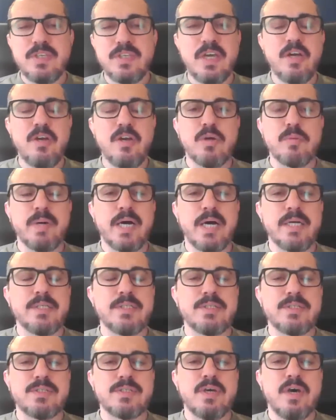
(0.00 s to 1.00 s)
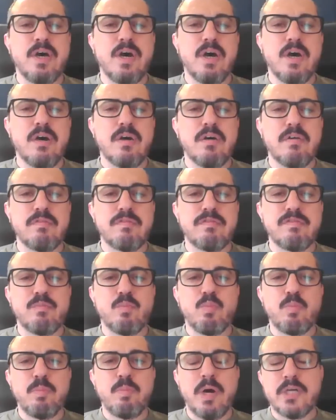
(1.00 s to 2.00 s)
terabytes of
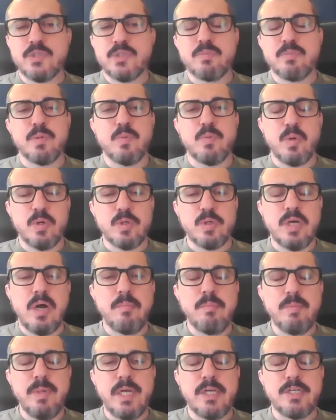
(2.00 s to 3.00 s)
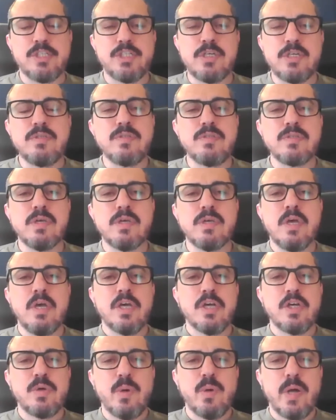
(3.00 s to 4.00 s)
possible word combinations,
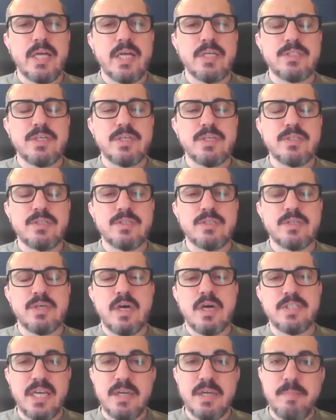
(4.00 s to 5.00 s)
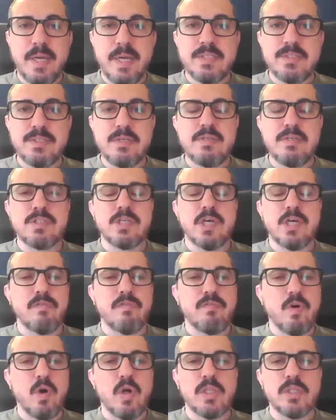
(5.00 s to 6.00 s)
created databases
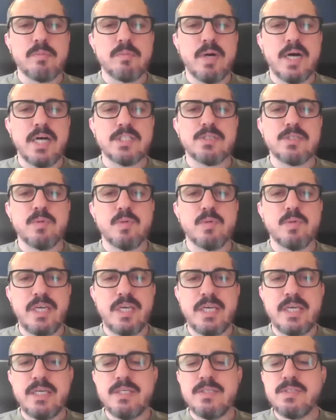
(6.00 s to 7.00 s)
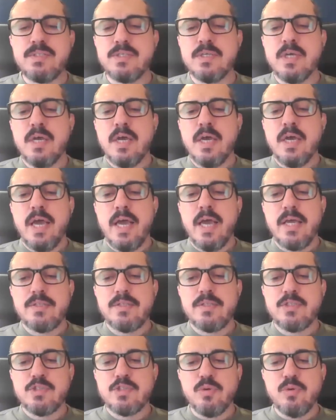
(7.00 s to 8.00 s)
of all the possible keys,
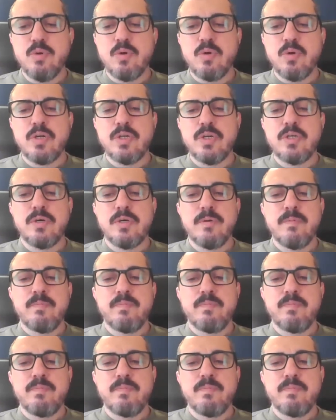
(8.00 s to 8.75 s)
and stored,